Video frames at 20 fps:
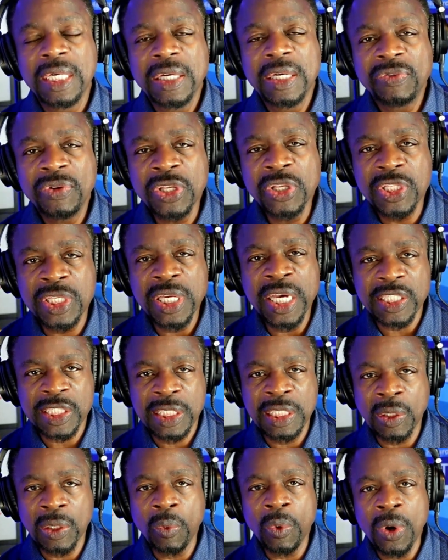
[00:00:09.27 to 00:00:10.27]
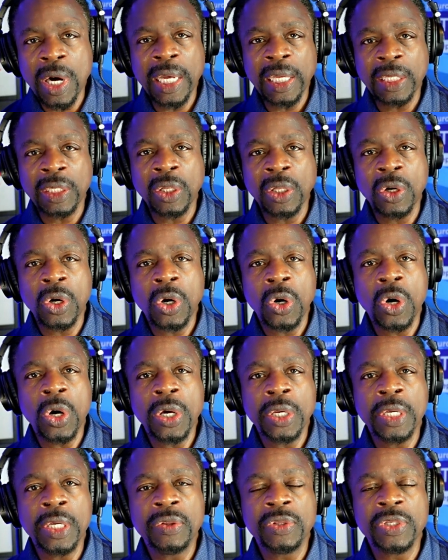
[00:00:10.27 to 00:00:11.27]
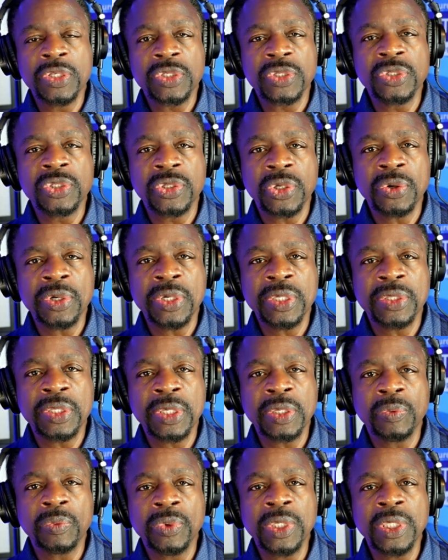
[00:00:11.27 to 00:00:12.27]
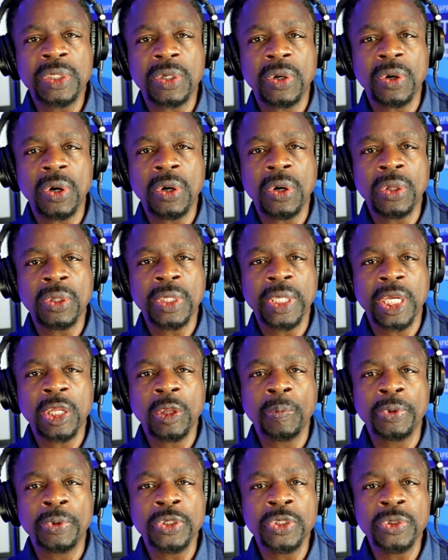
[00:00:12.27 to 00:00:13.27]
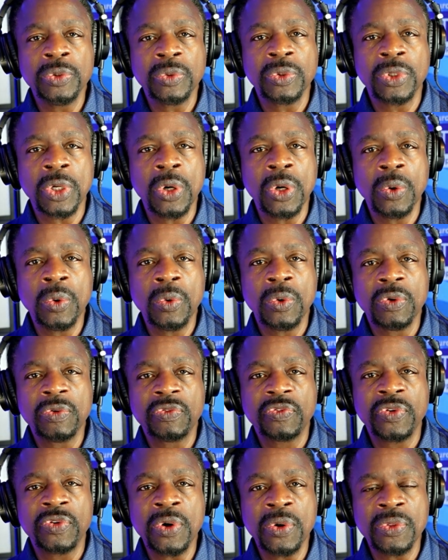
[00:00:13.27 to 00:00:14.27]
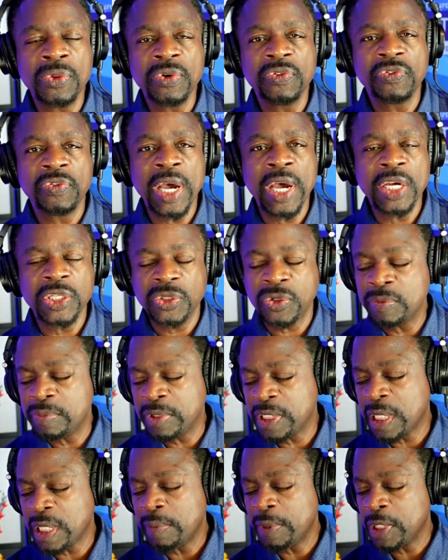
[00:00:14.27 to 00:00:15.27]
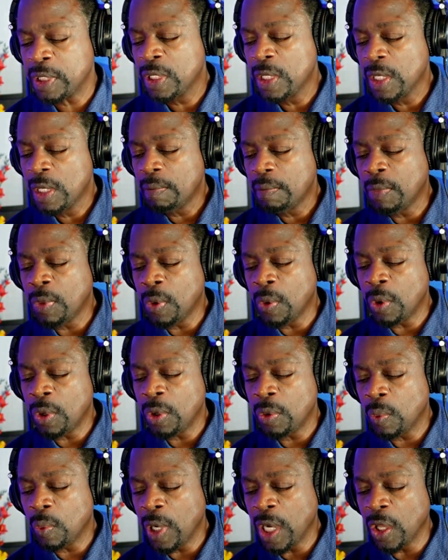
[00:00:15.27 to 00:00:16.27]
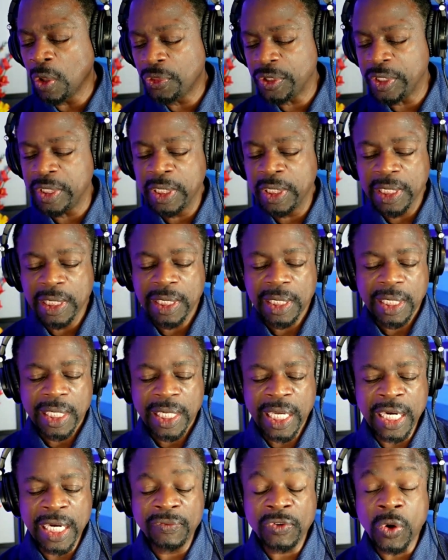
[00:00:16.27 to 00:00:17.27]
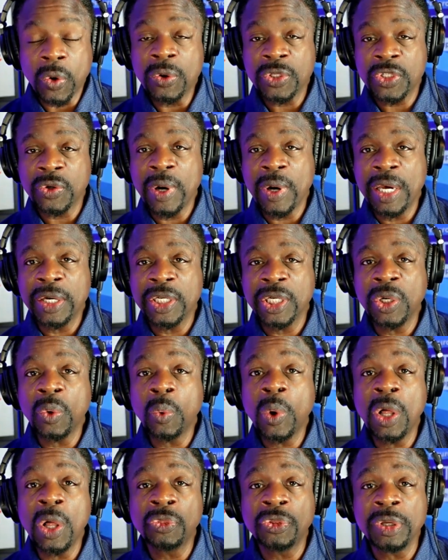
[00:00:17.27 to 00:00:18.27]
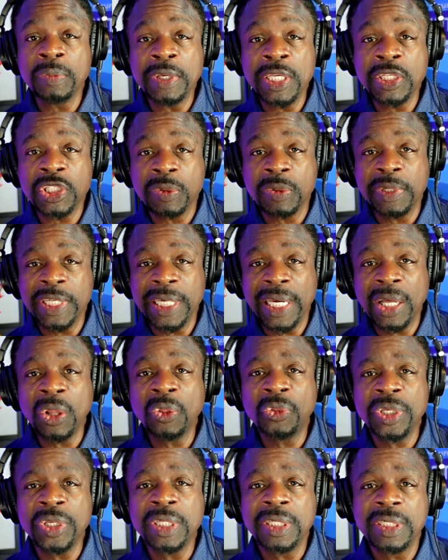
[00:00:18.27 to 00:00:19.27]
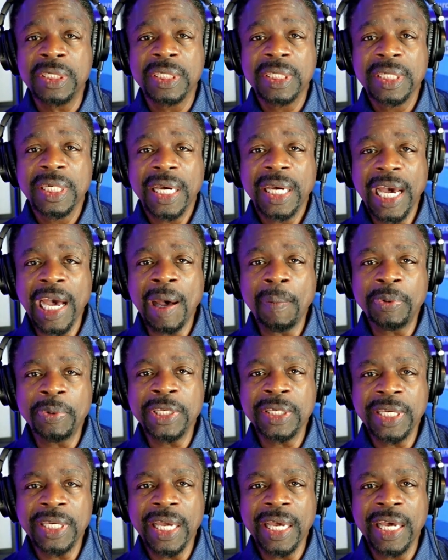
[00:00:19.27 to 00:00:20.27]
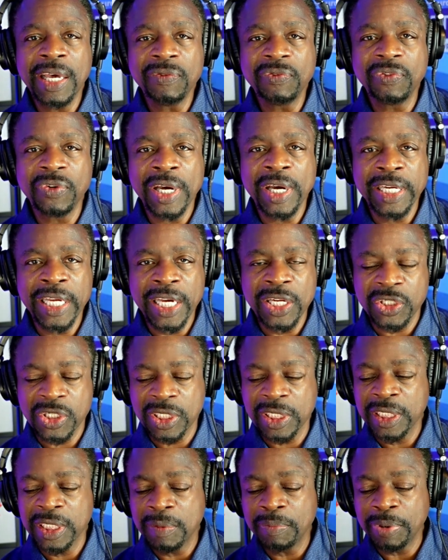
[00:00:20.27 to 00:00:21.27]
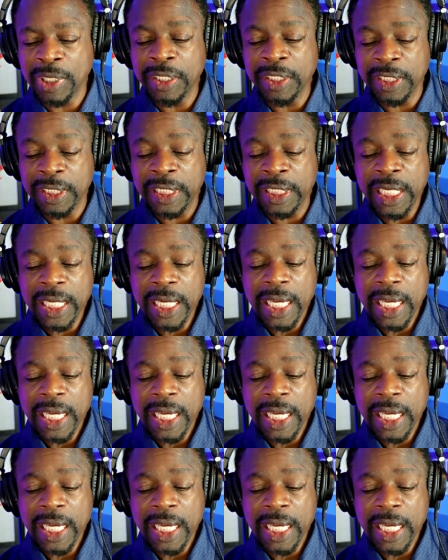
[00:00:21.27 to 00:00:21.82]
for this next little while on this journey that we call helping you go further, faster, and becoming more wealthy. And of course, around here, wealthy means to be healthy, happy, and financially abundant.